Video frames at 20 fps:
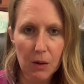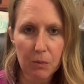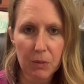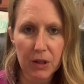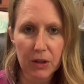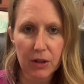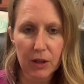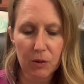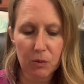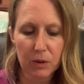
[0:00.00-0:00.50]

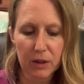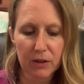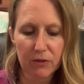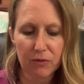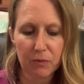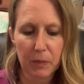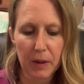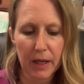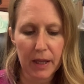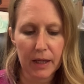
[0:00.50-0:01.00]
but there would
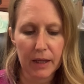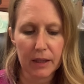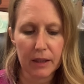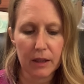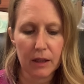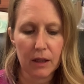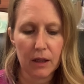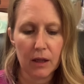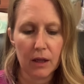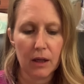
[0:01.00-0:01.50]
have
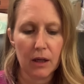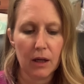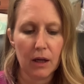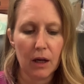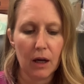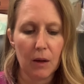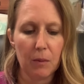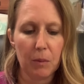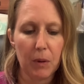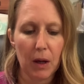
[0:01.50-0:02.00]
been
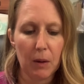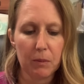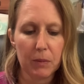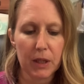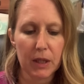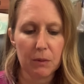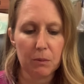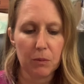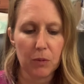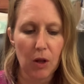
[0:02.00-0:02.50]
a pumpkin